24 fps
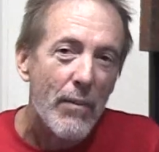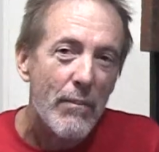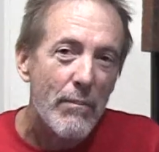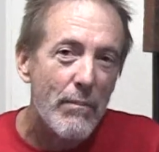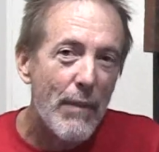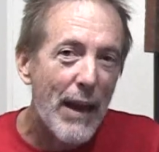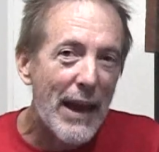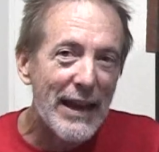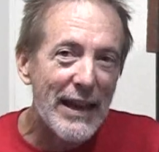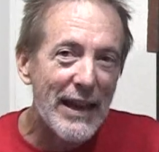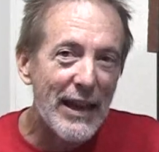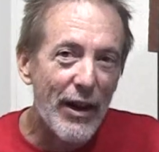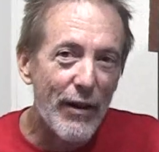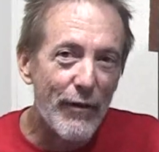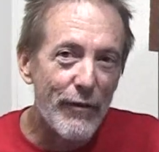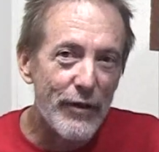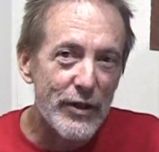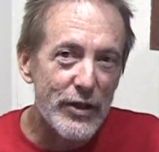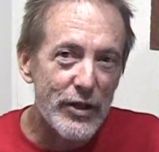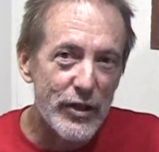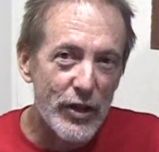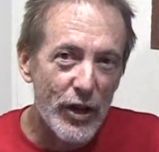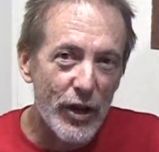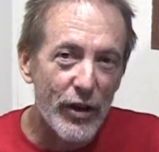Many of
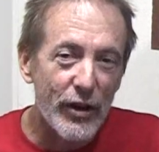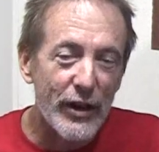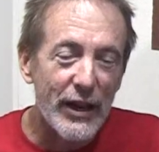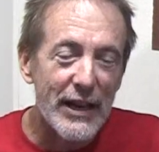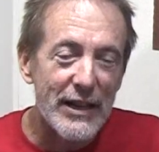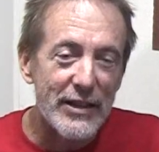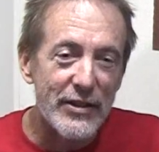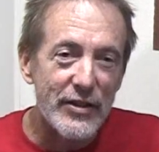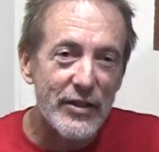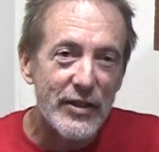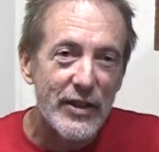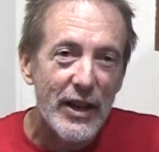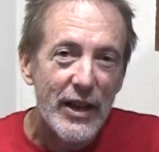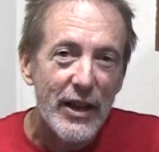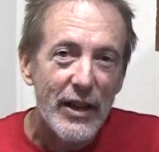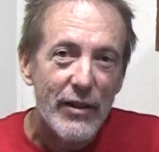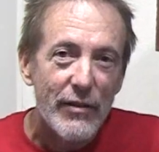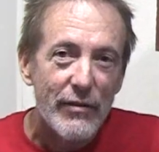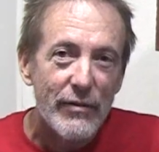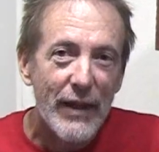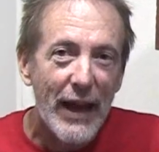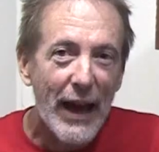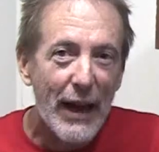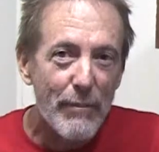the circuits
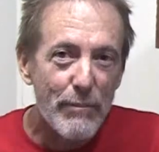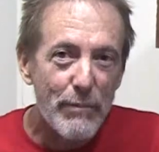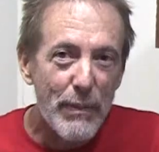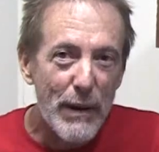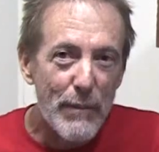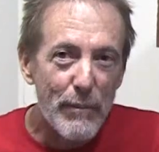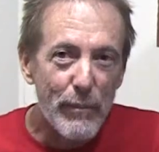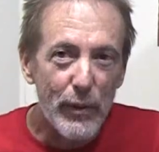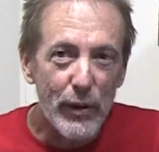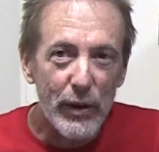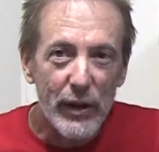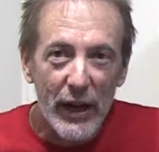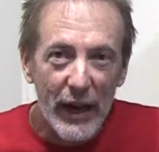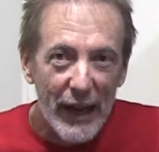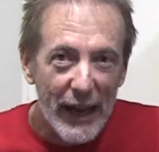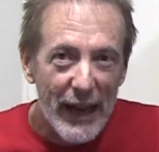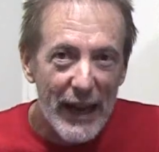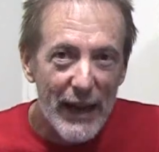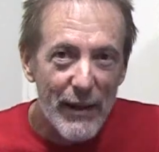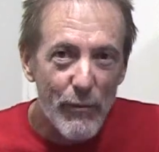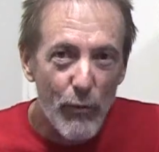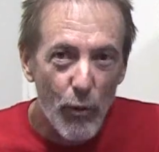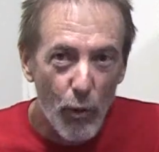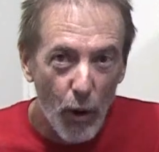that people
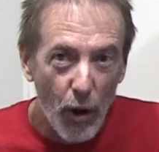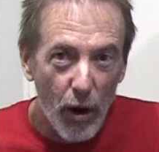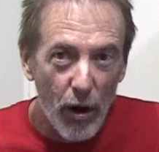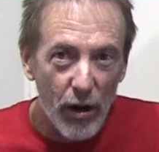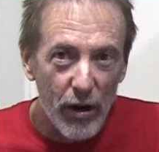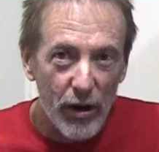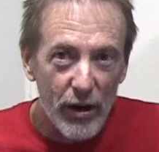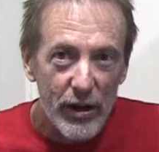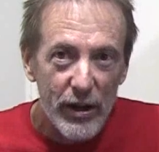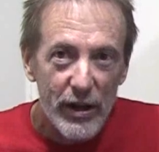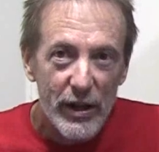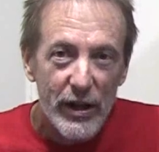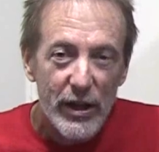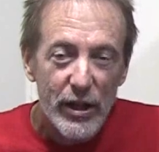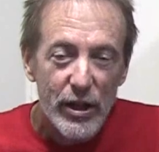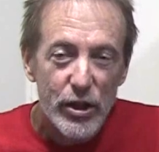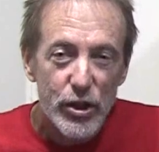claim work